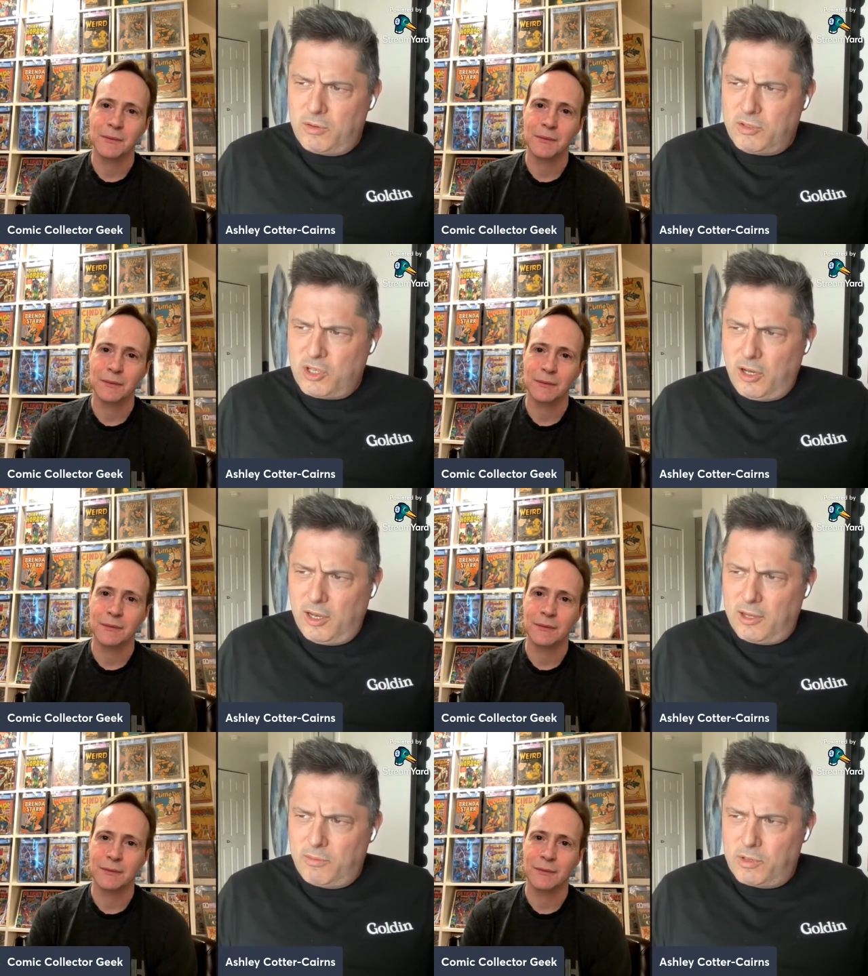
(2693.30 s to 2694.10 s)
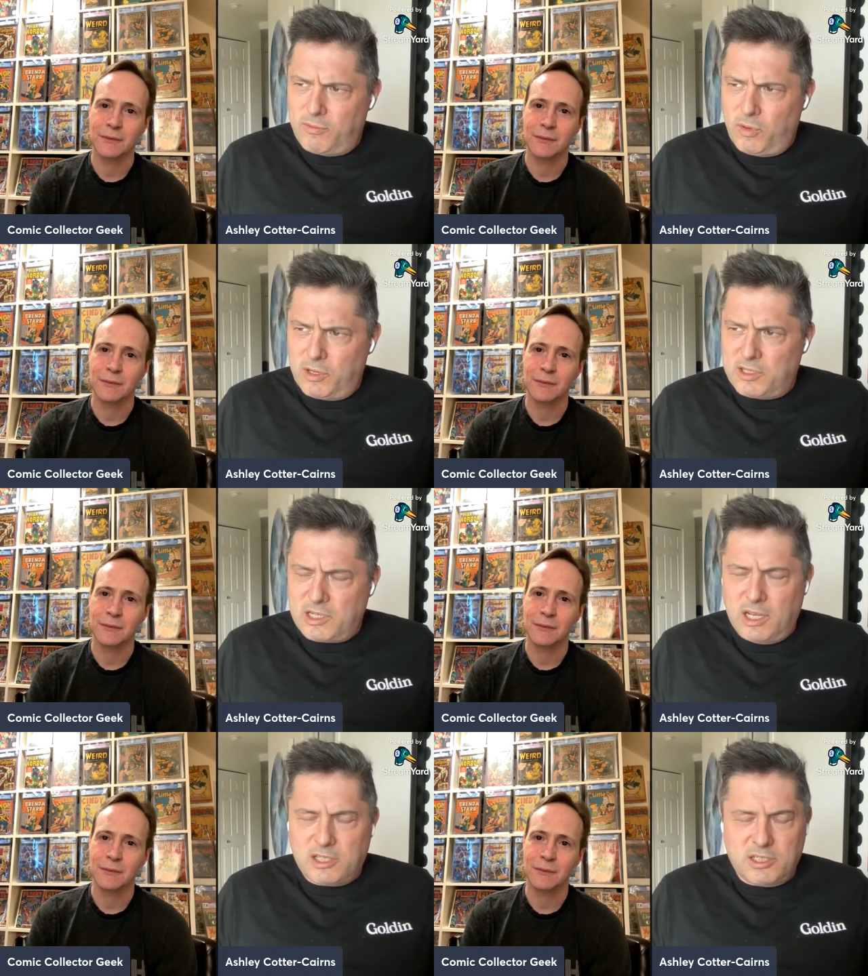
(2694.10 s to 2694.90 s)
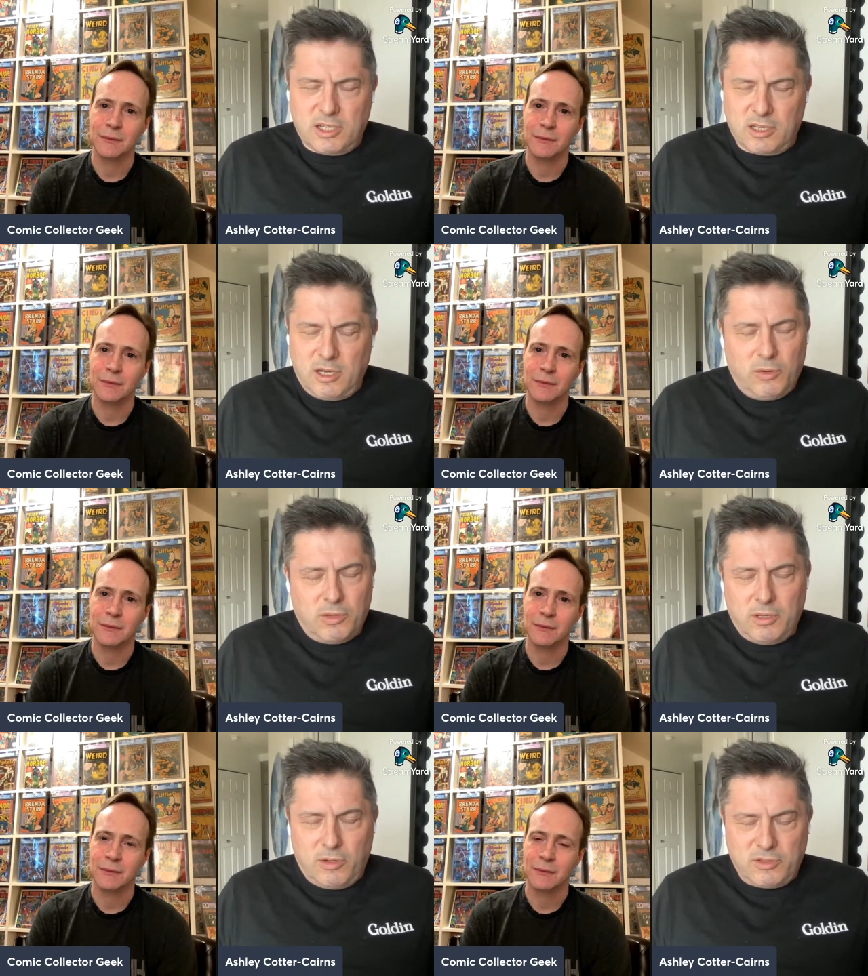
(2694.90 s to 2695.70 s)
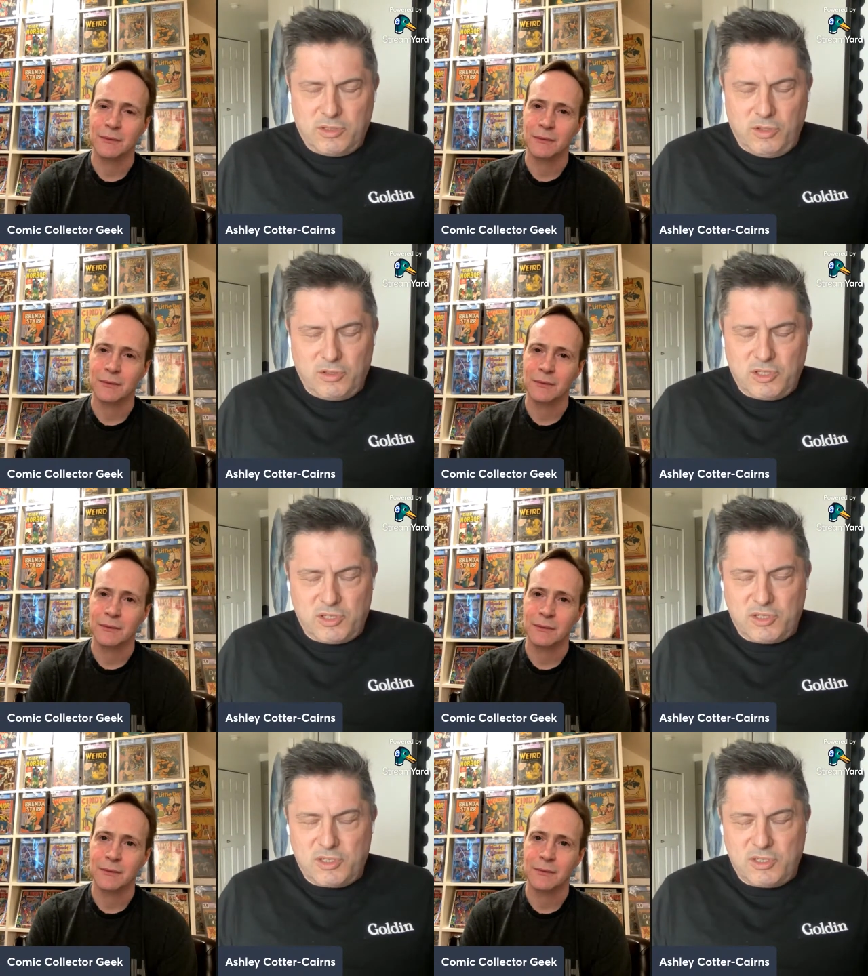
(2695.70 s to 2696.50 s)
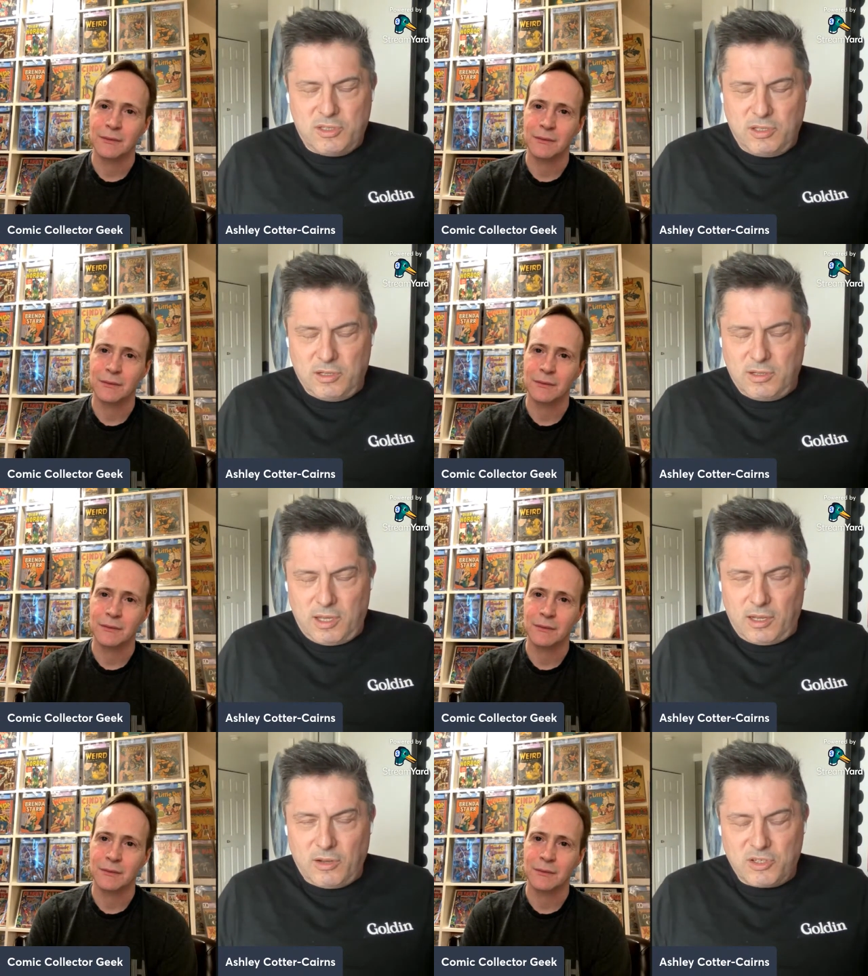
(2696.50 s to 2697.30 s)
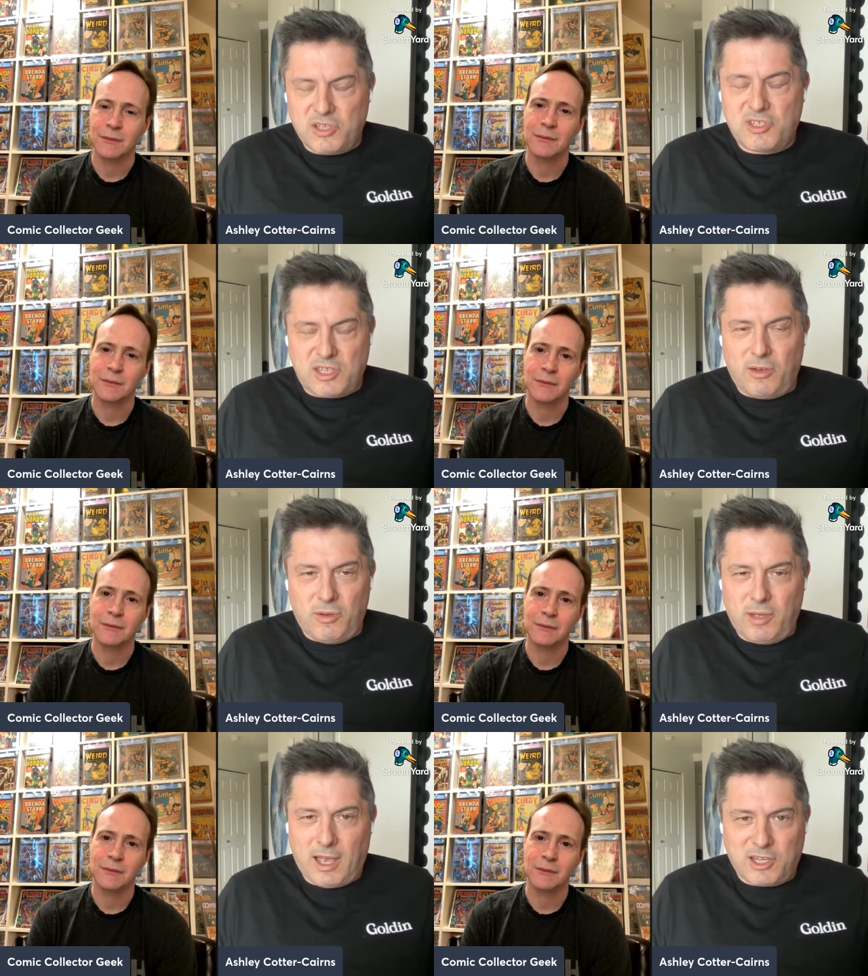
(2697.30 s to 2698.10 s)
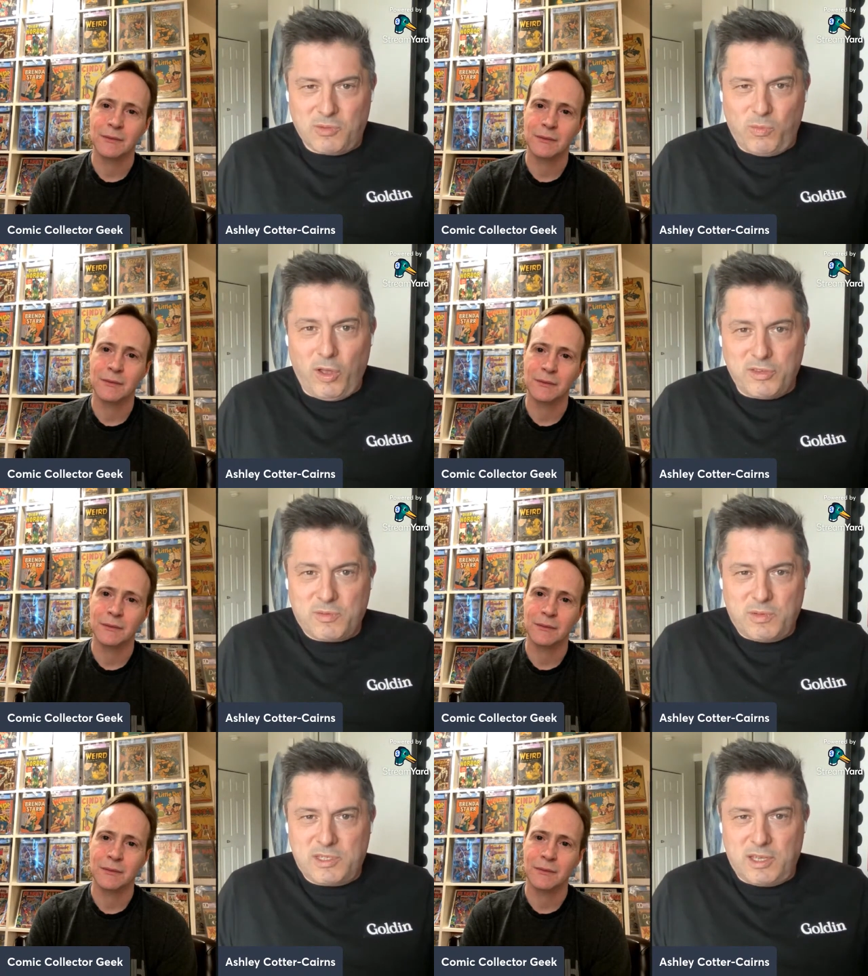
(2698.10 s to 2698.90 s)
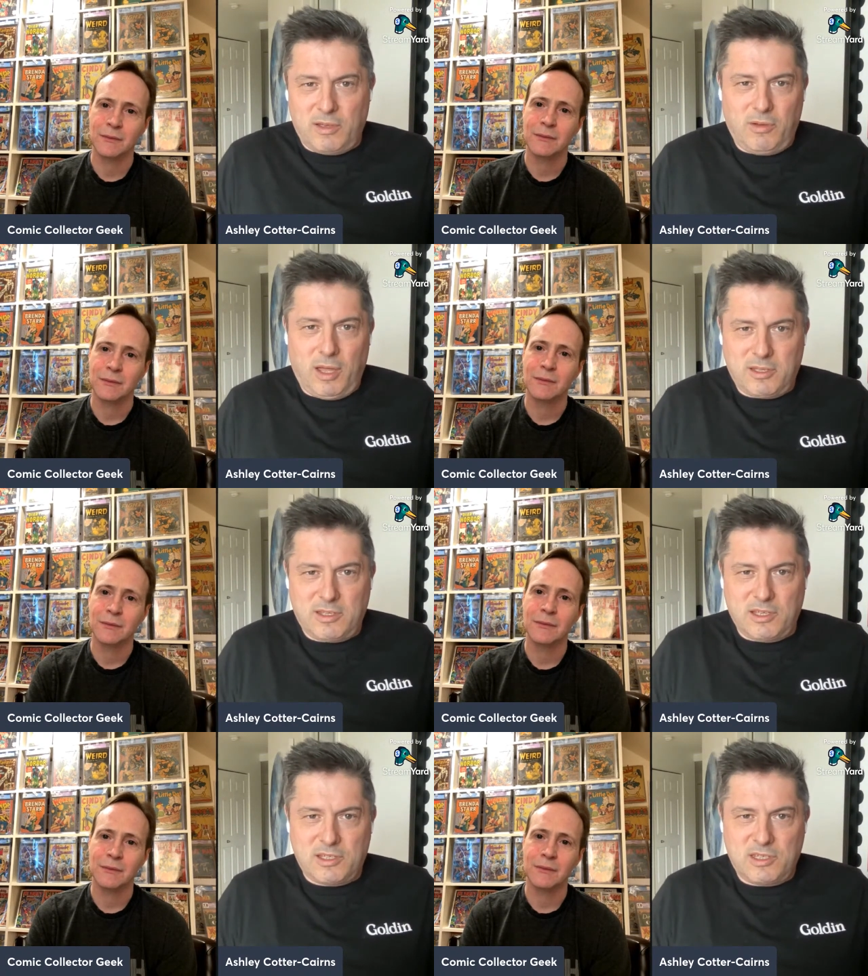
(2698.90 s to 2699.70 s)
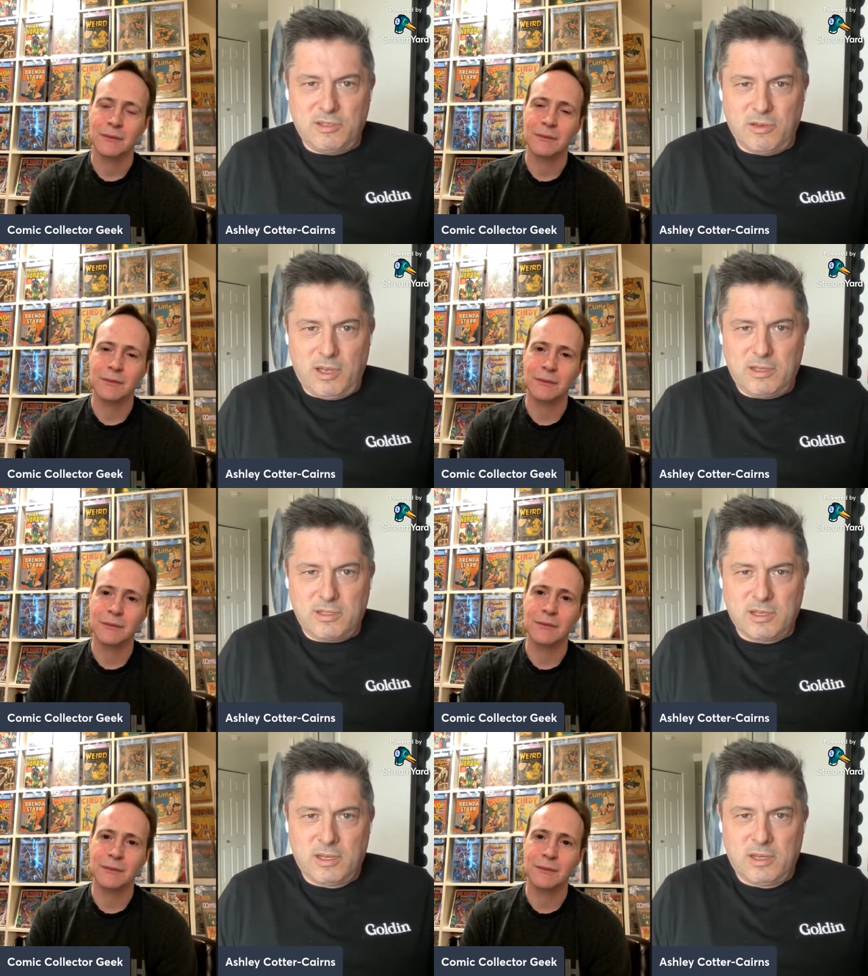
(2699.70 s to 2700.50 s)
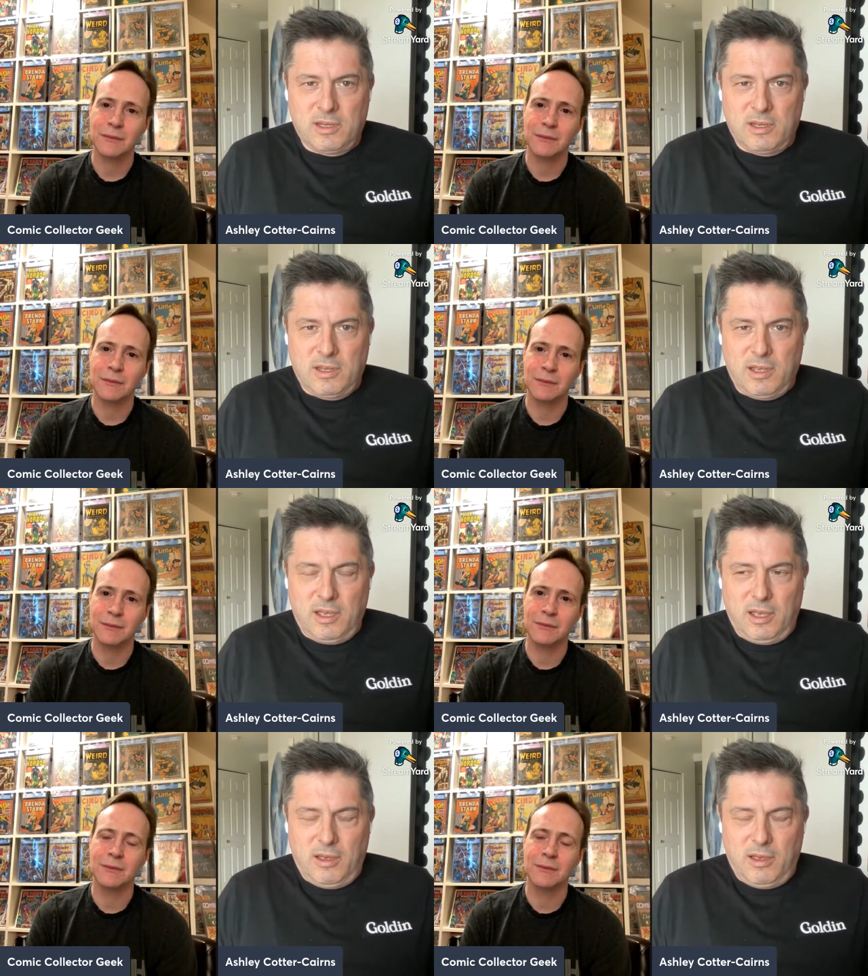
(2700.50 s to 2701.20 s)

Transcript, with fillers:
Speaker 1: uncle charlie would have wanted his collection to go to Goldin not not just you know they don't just sell action ones we sell other things too and mm-hmm.